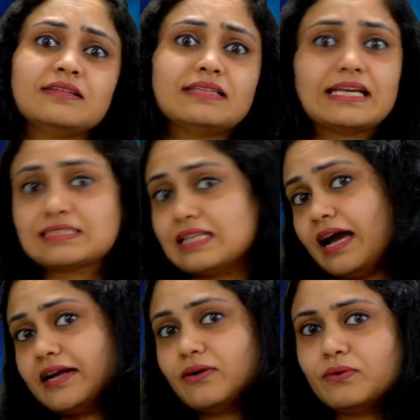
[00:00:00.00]
Tesla,
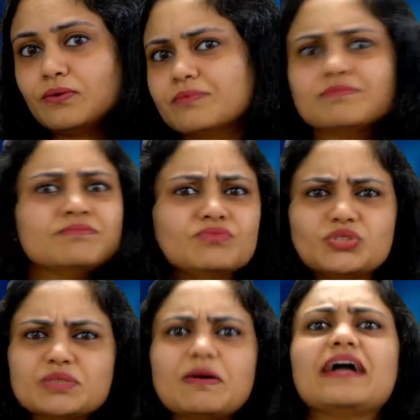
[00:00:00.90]
I don't know.
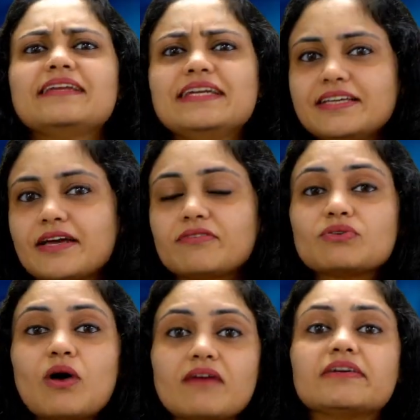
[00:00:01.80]
Just buy an ETF.
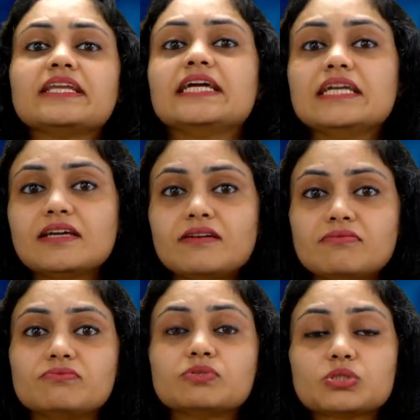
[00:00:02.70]
You have an ETF
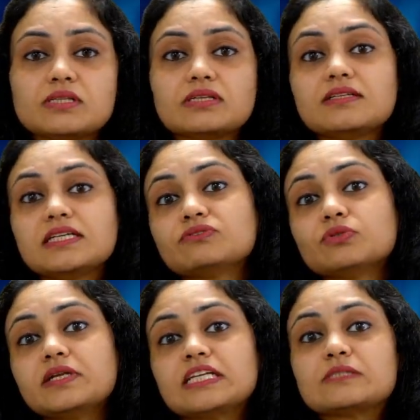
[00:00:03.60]
which gives you
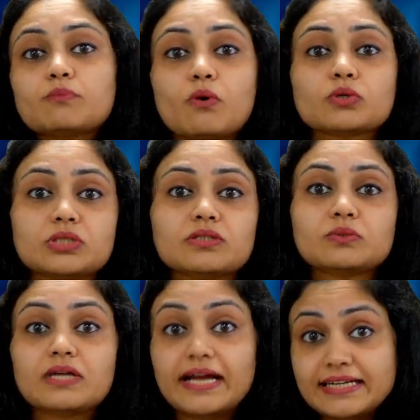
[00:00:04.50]
an exposure to
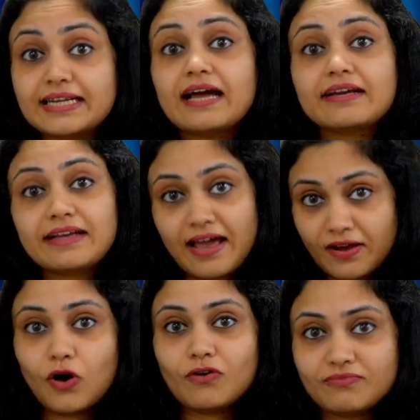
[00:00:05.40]
the entire gang
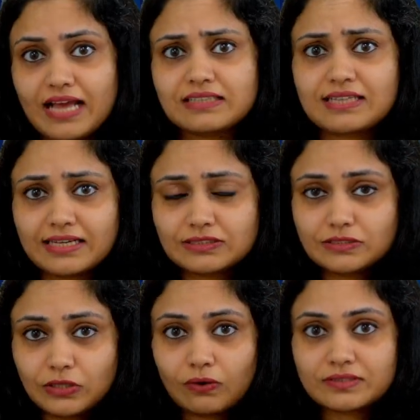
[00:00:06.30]
of Nasdaq
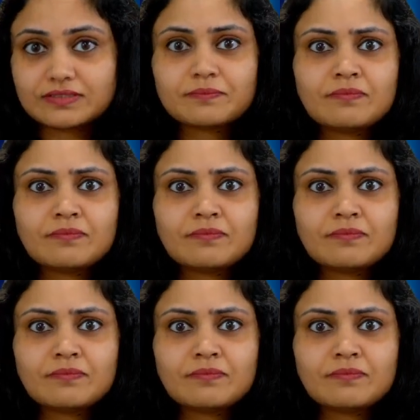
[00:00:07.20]
stocks.